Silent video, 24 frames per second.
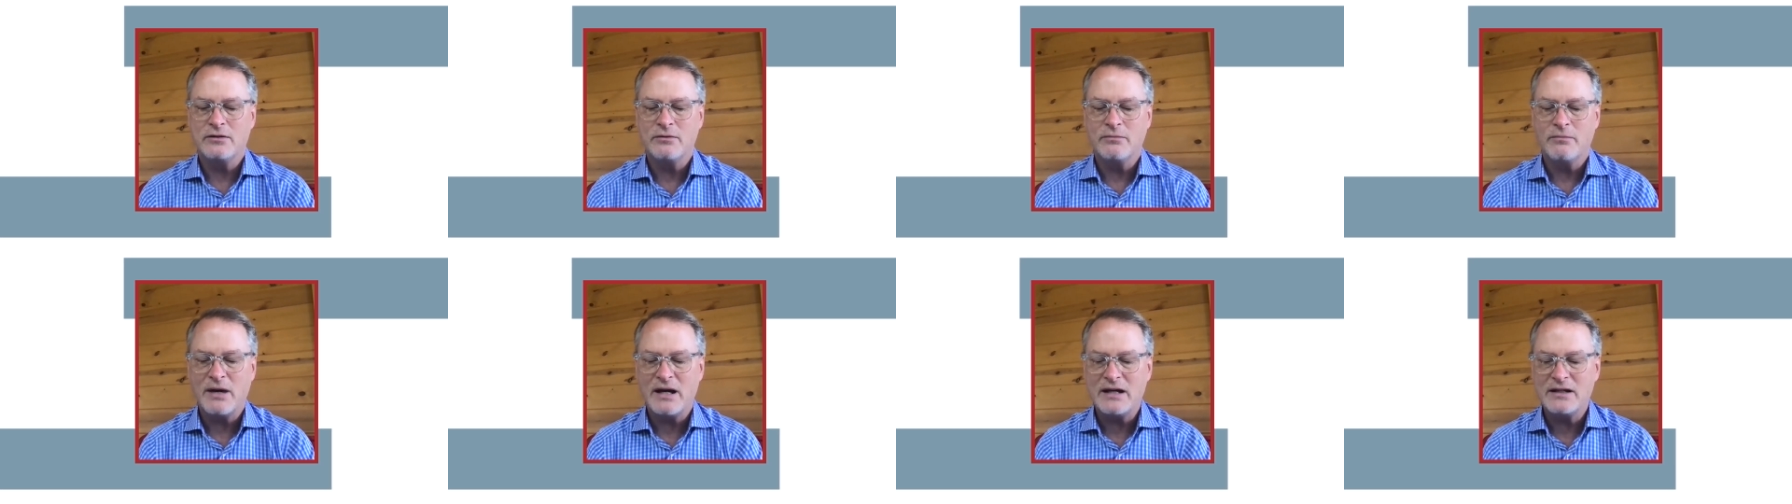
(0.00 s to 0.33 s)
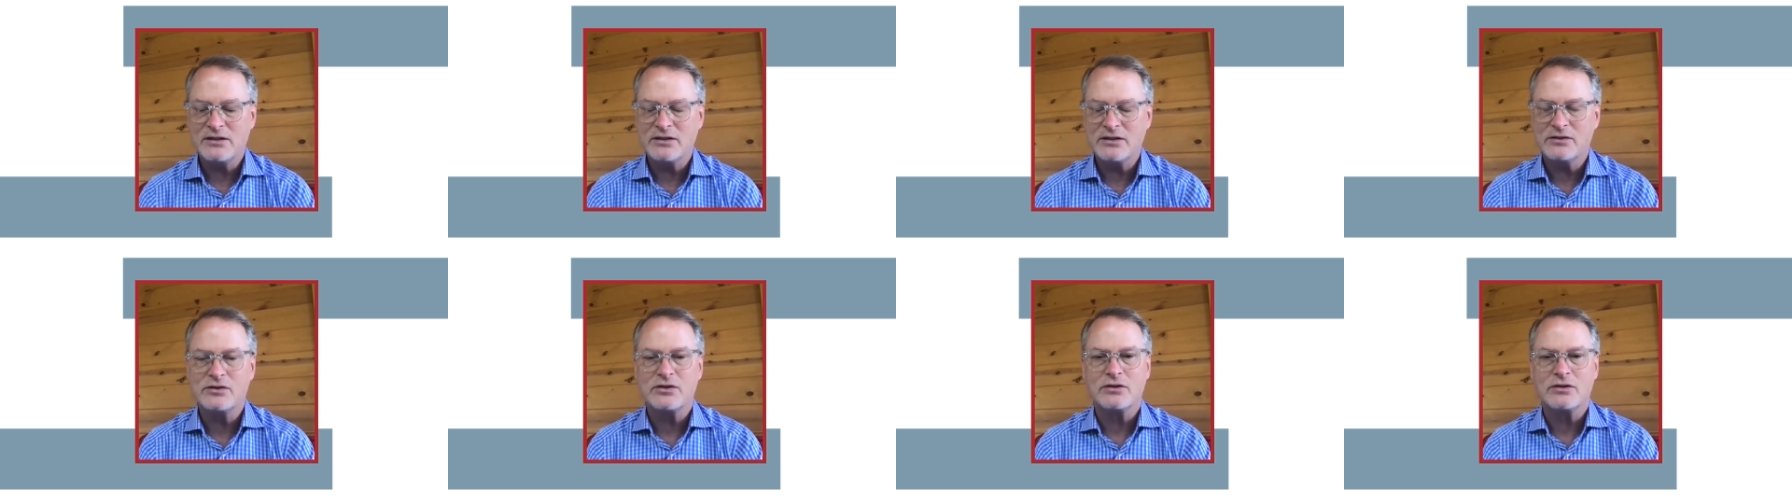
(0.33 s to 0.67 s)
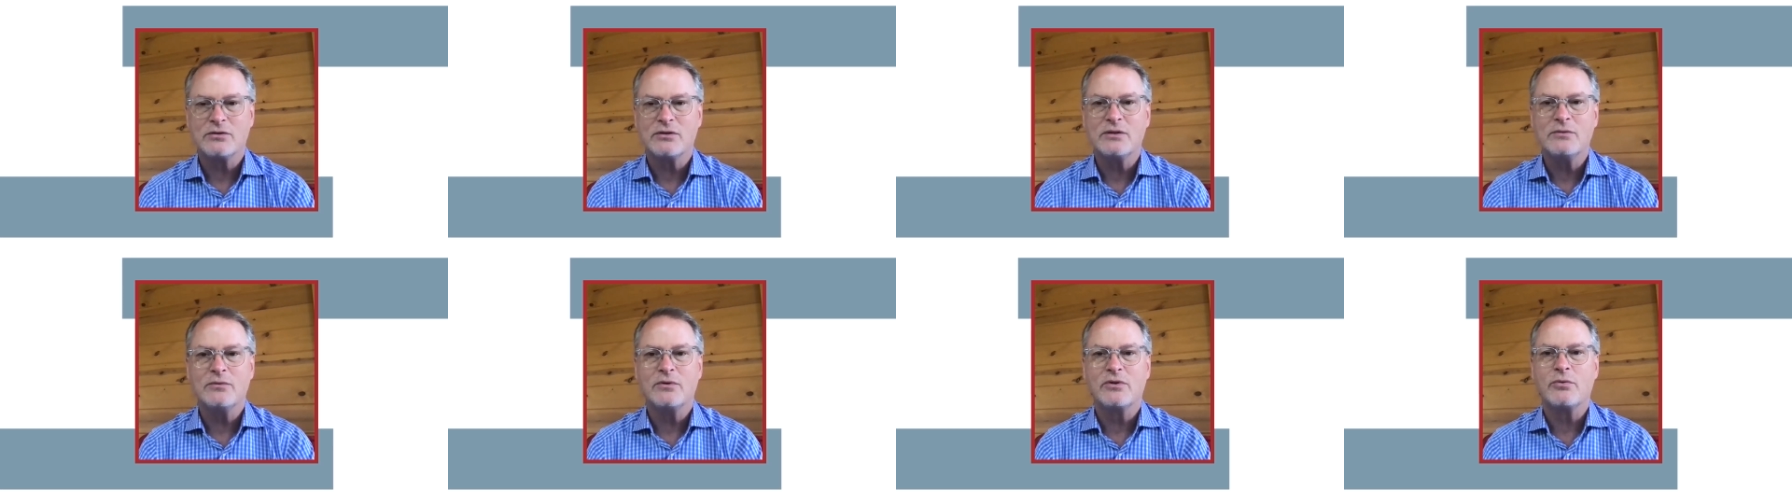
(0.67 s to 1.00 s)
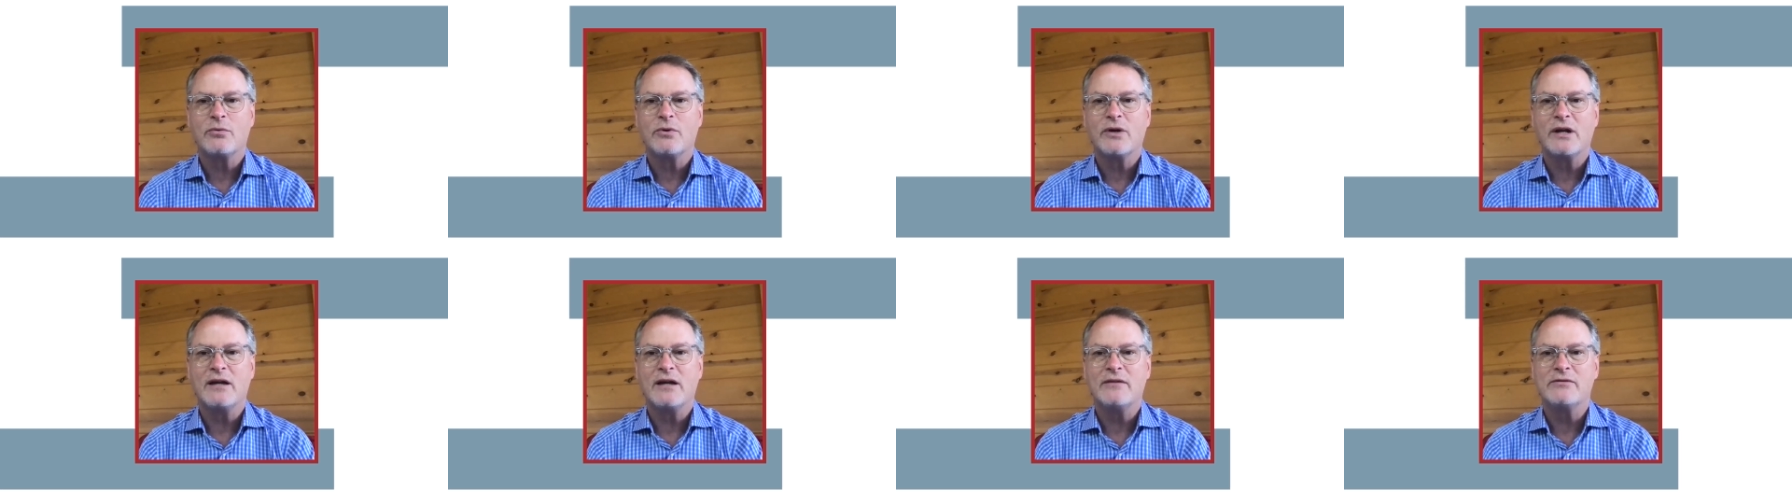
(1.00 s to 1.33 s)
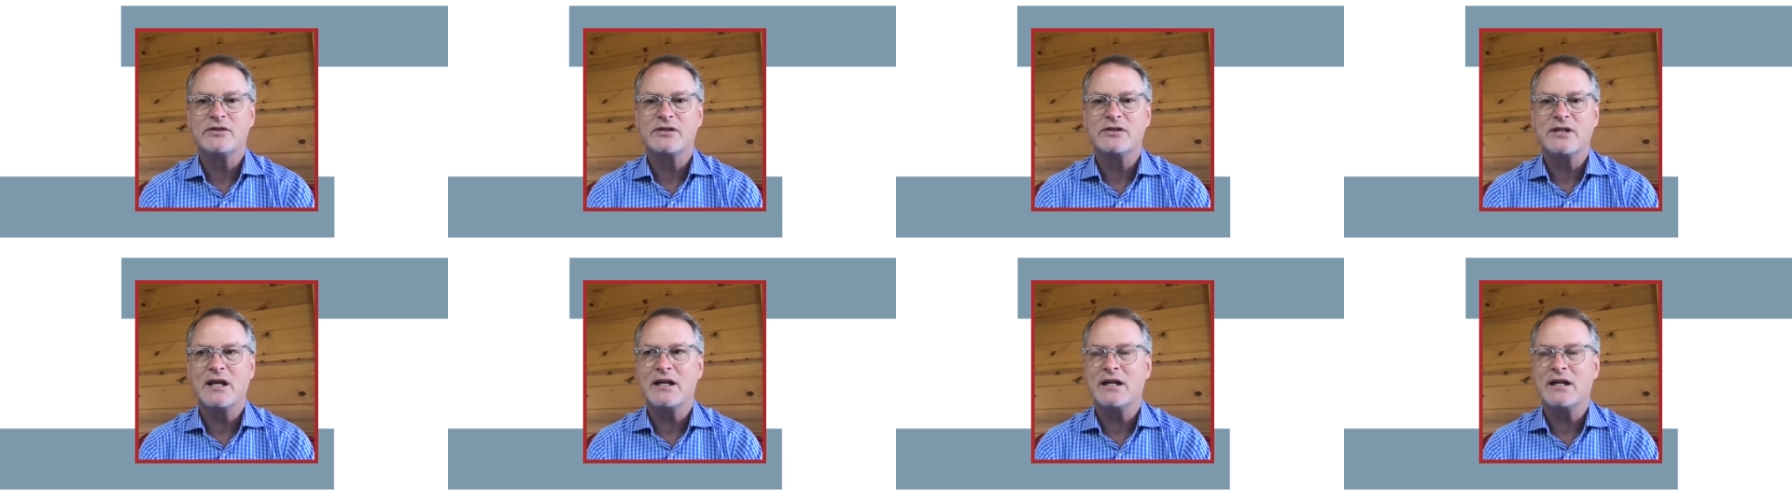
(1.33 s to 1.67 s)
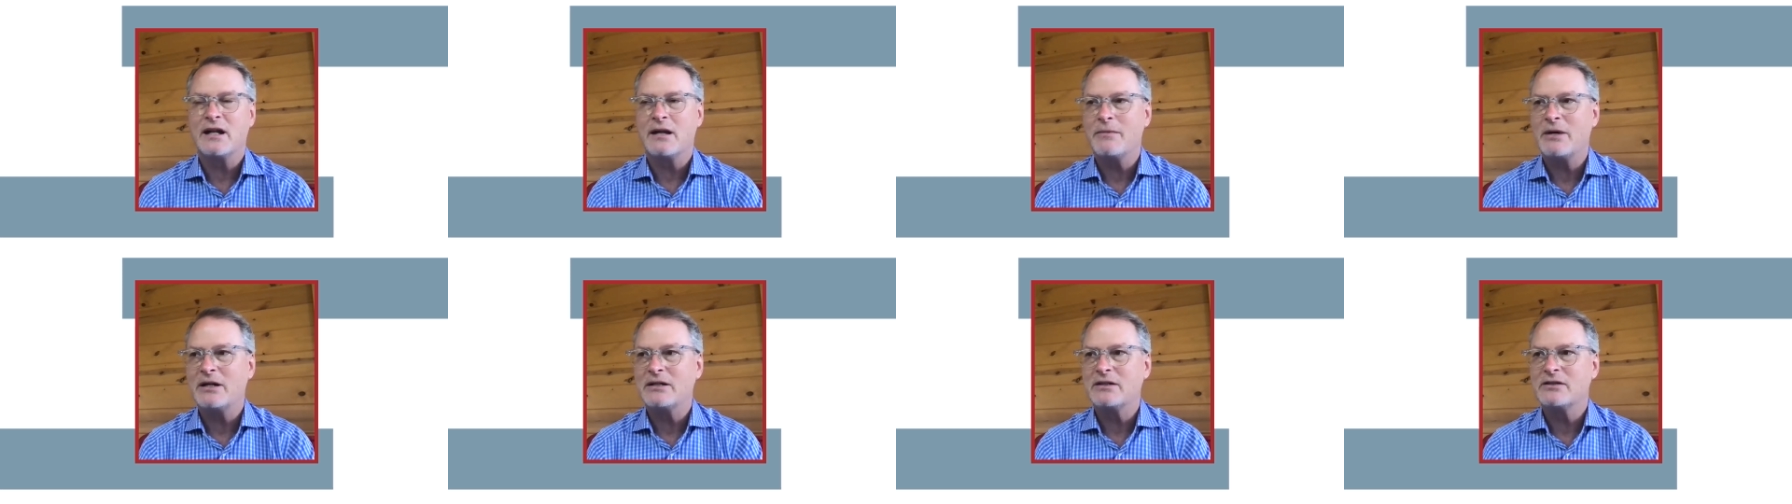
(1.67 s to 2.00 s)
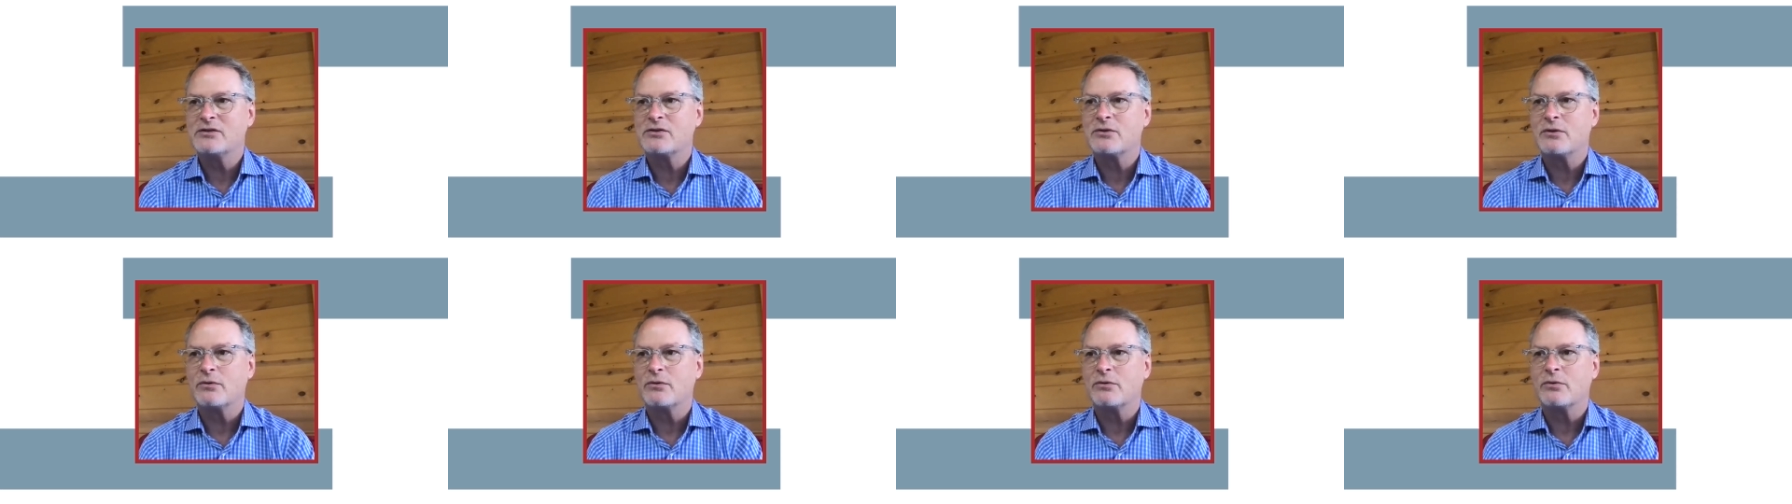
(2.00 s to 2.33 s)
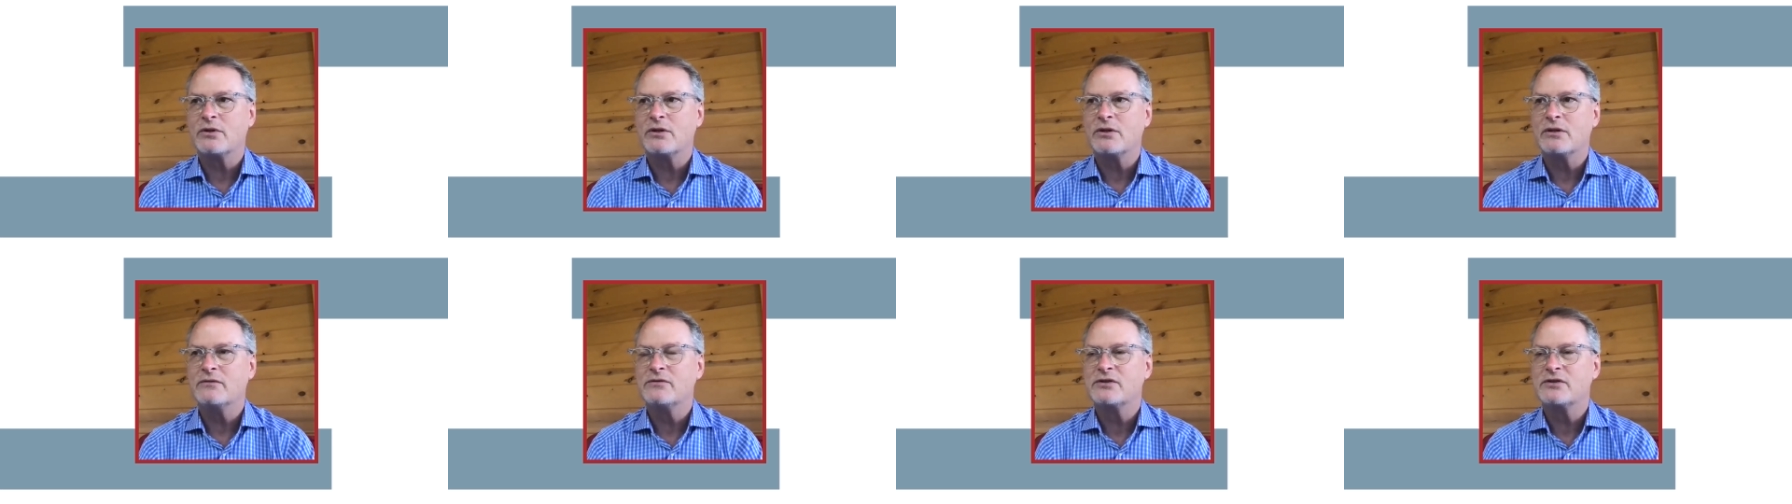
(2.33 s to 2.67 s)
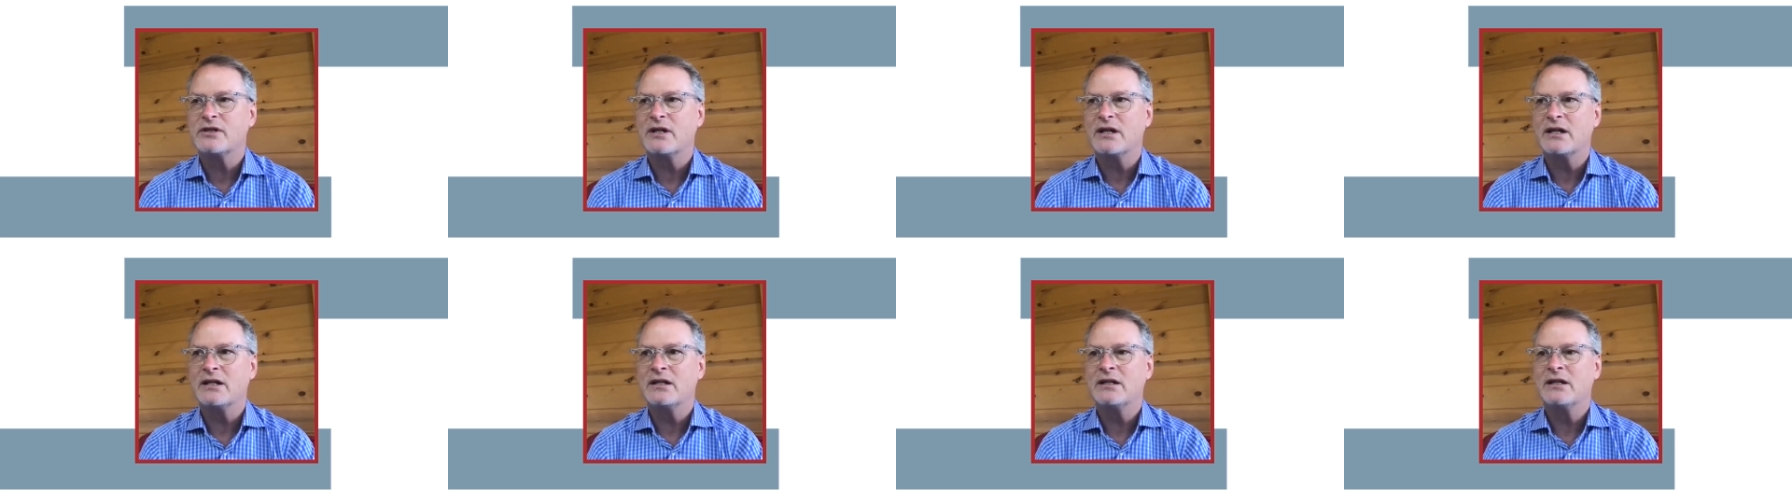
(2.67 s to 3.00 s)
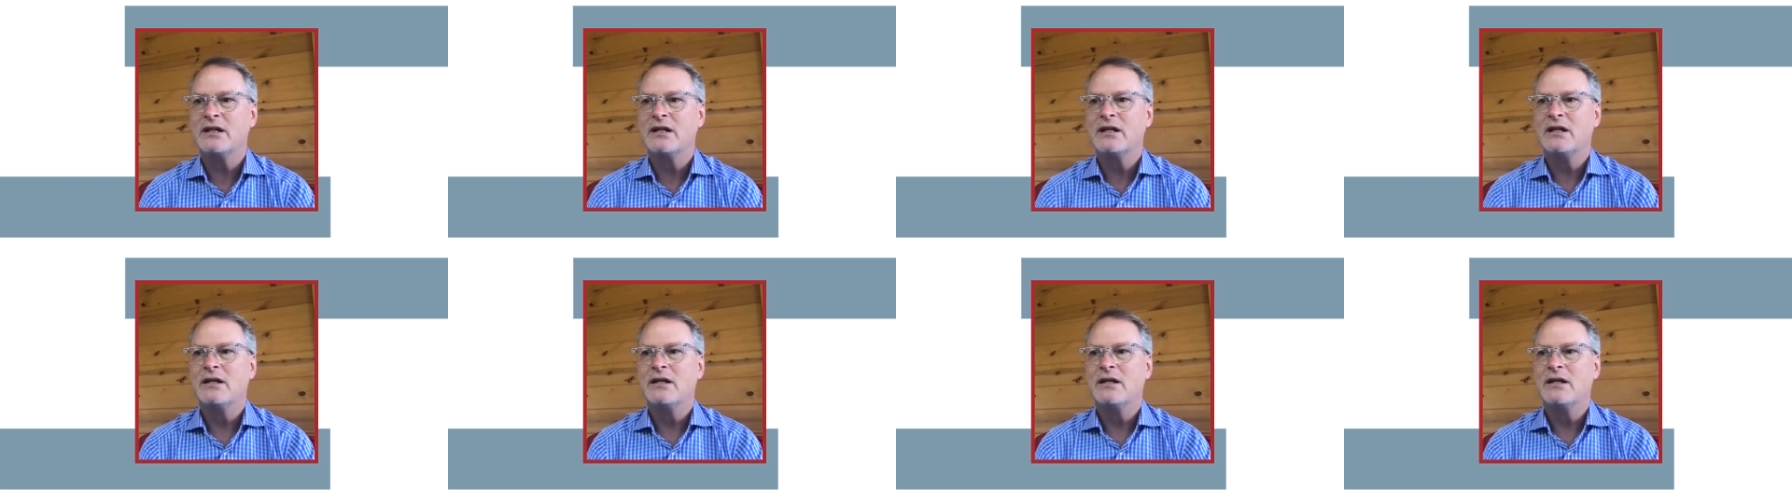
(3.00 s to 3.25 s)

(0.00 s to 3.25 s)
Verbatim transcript: you might disagree with what I've said, and I might disagree with what you've said,